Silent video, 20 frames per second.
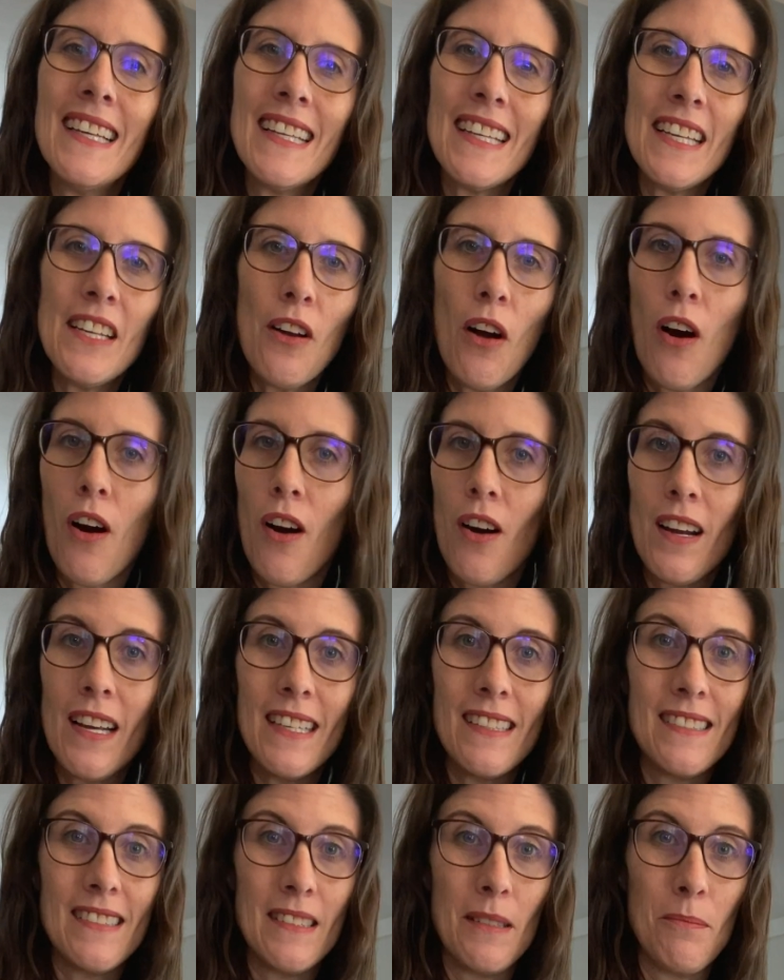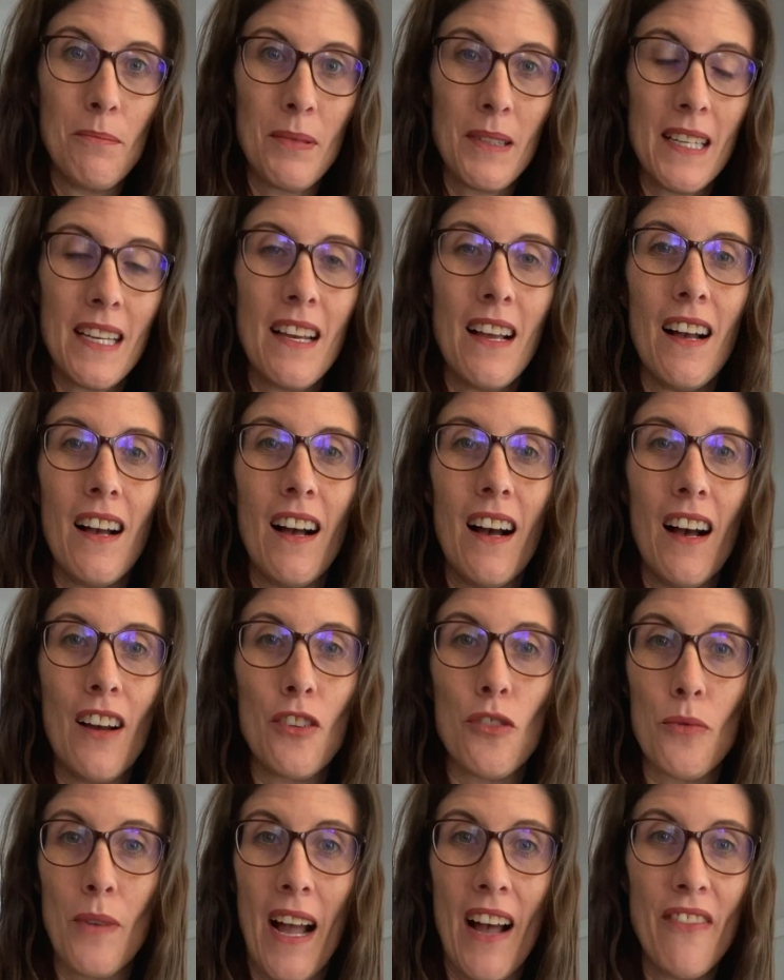ER is simply a
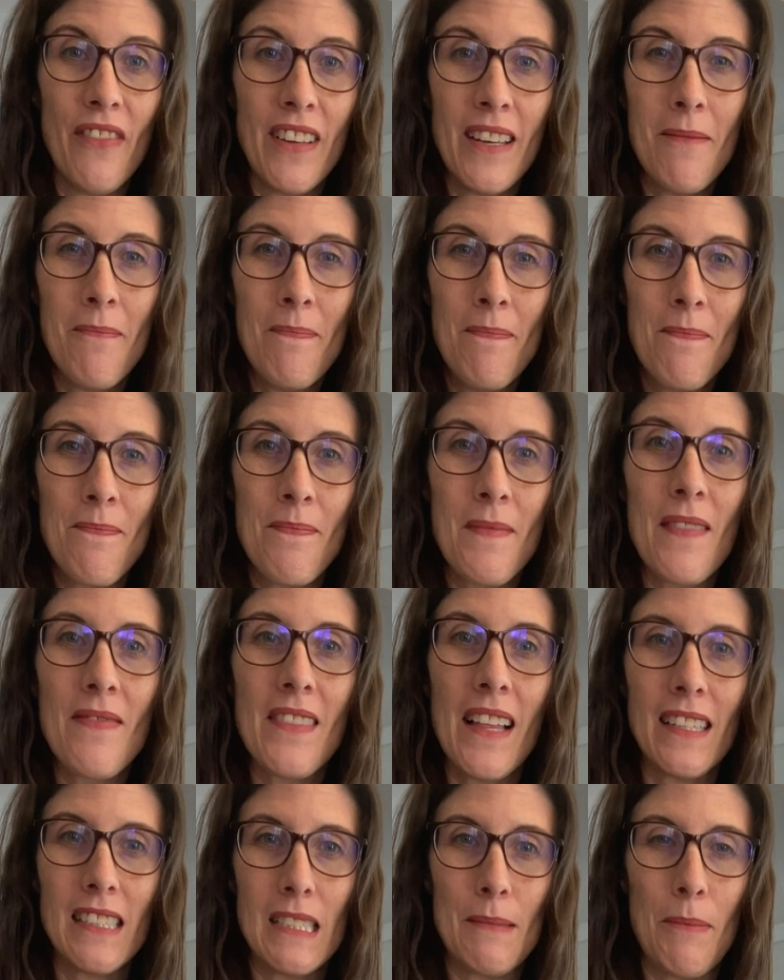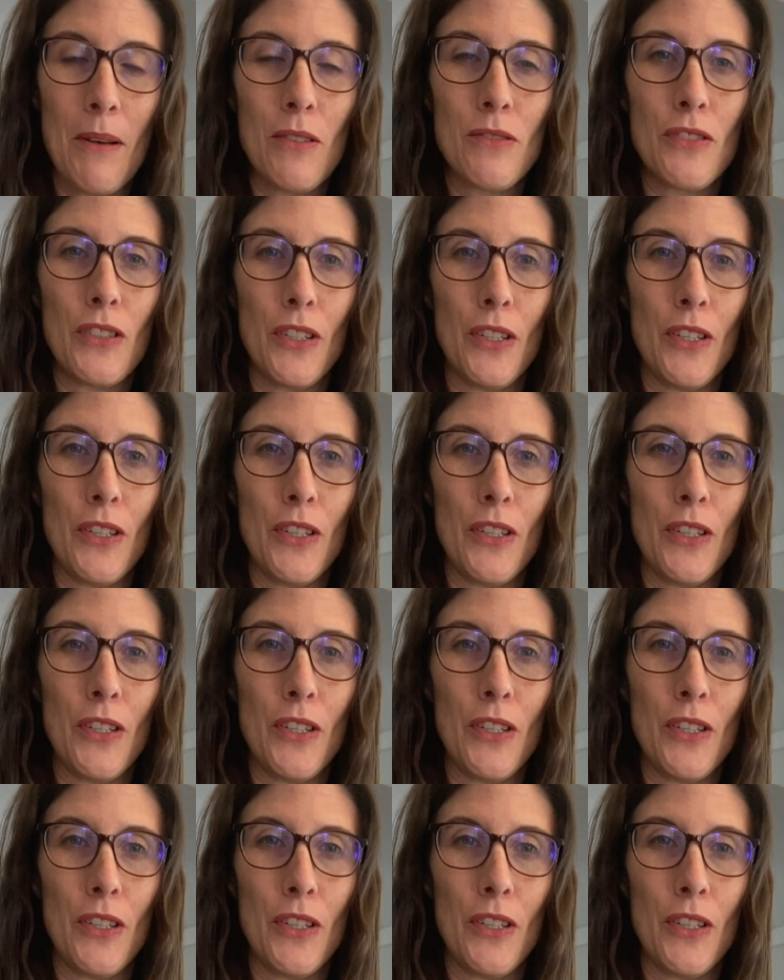grapheme that spells